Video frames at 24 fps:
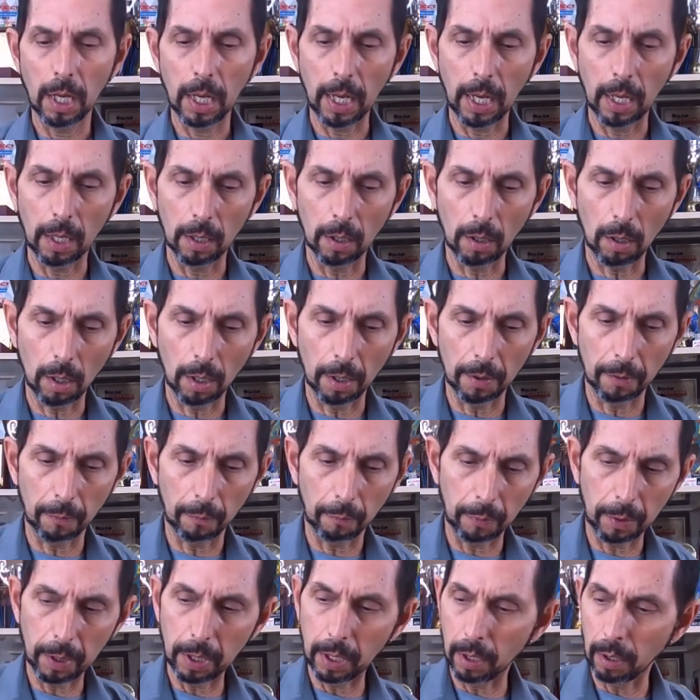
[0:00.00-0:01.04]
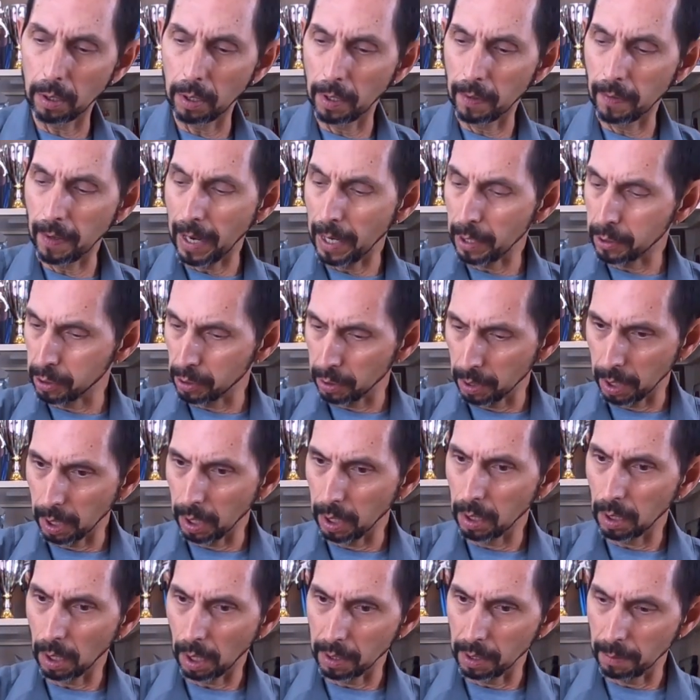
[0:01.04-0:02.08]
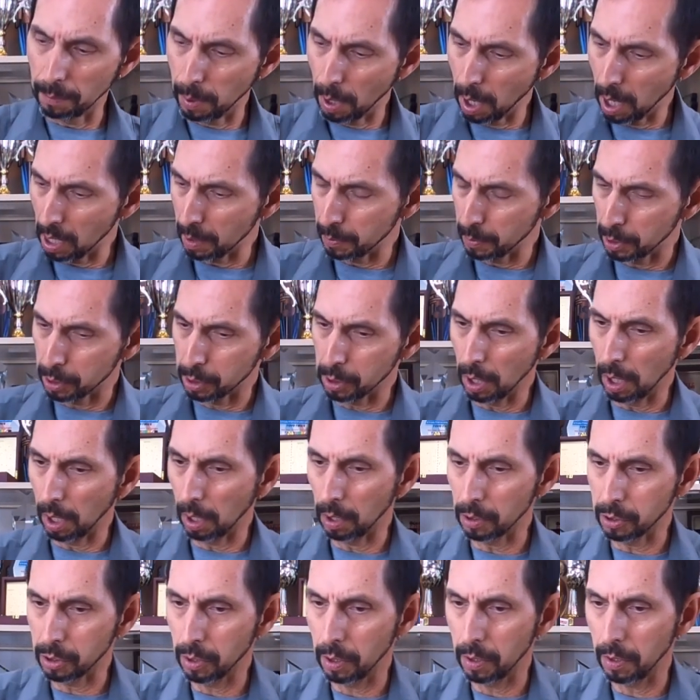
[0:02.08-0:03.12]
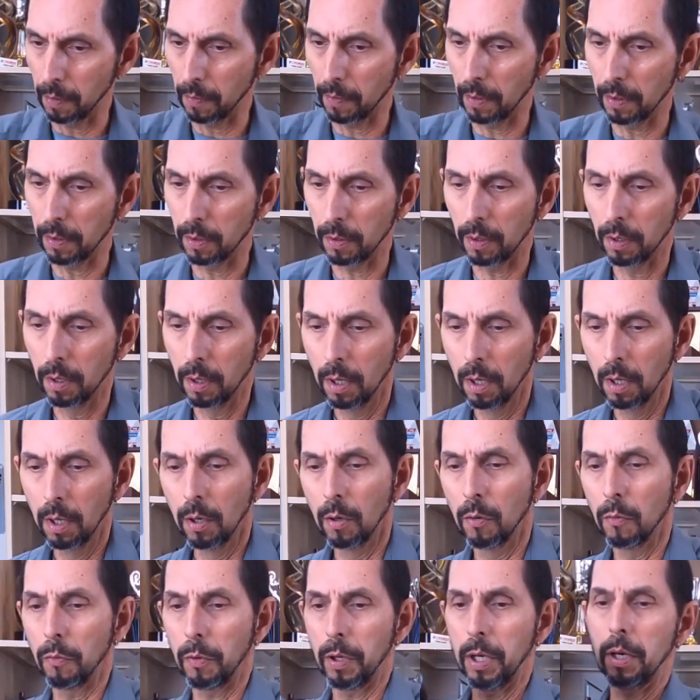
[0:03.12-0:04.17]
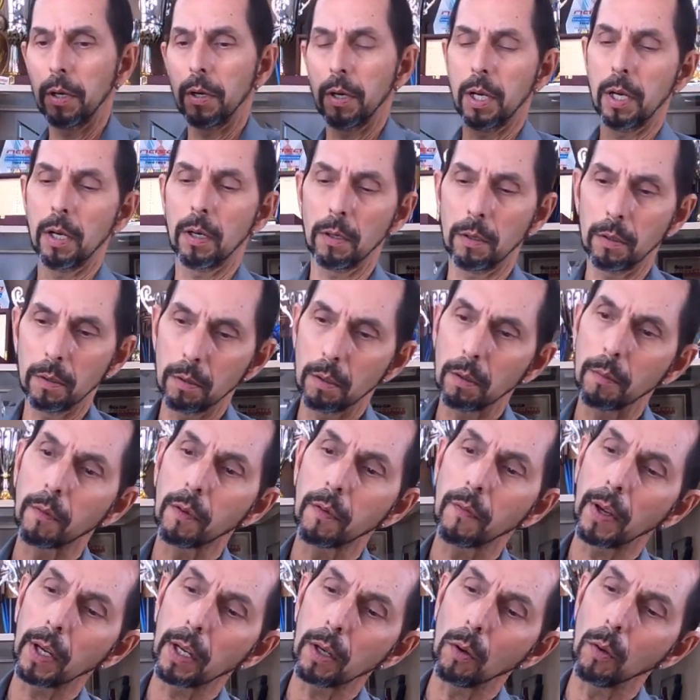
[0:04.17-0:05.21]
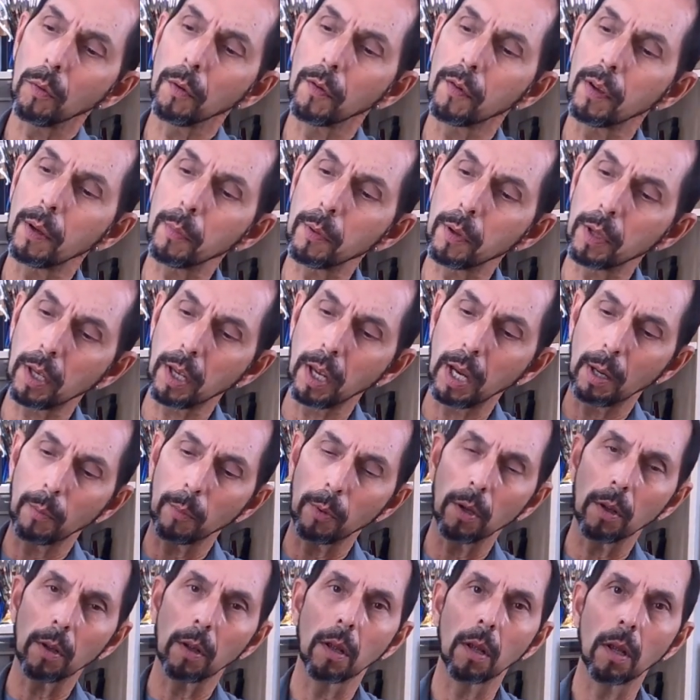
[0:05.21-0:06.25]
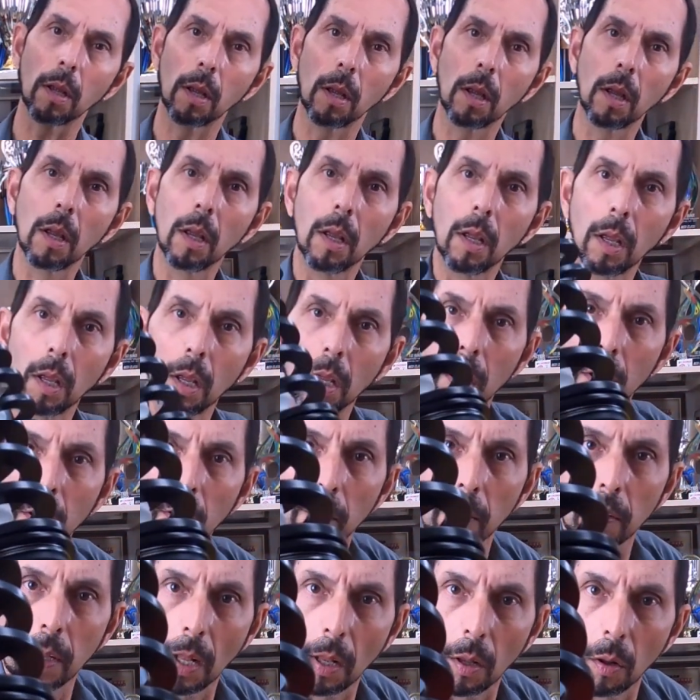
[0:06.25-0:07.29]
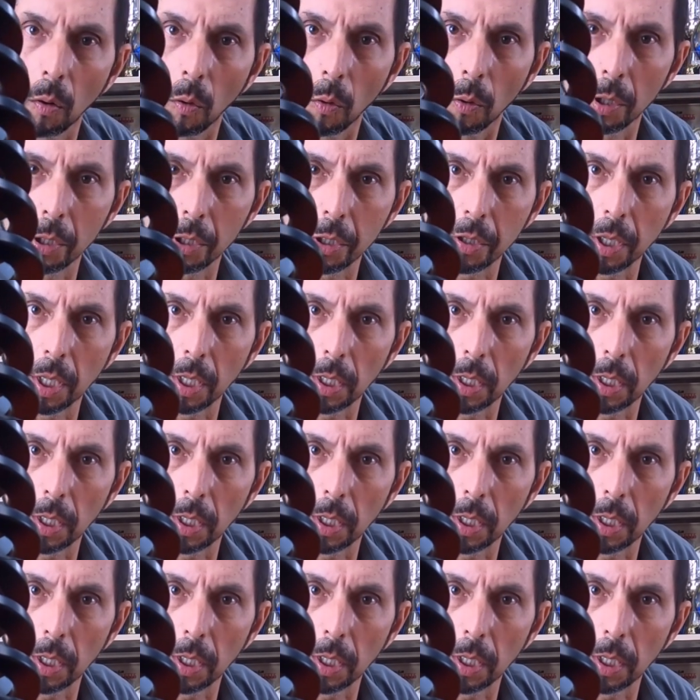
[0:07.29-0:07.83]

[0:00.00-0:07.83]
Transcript: and on the rear it's actually on the bottom of the shock. I'll show you this other rear here. Let's see if I can hold this up to the camera. You see that little orange